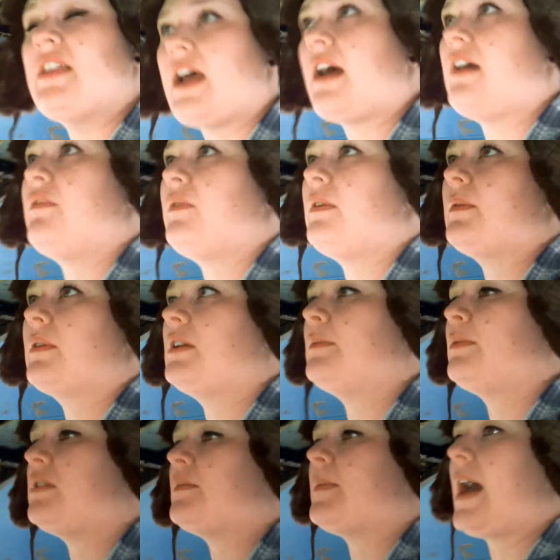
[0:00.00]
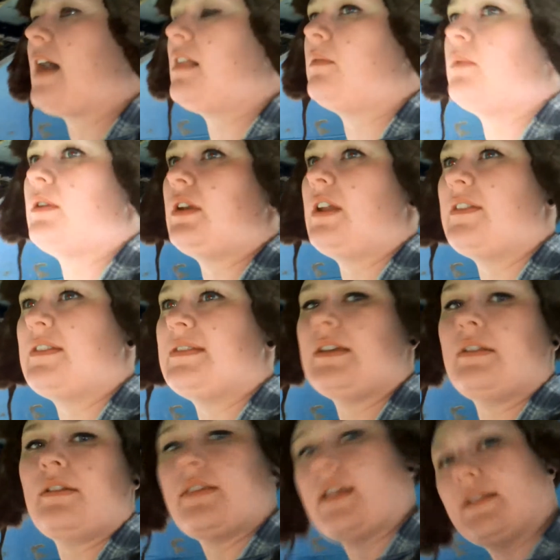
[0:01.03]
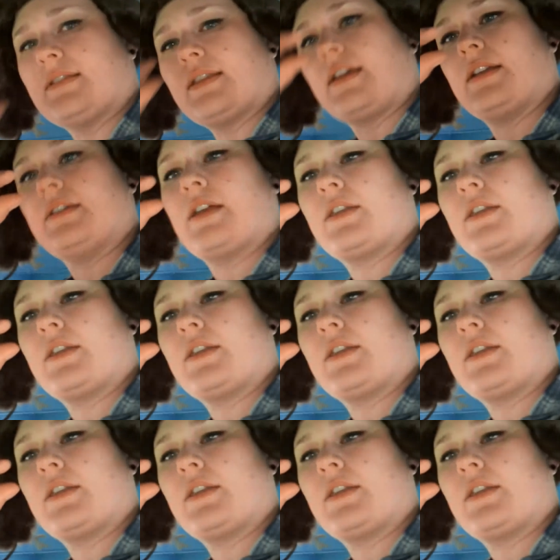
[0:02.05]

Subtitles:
Yeah, if we were going to put the pallet wood on the ceiling, that's like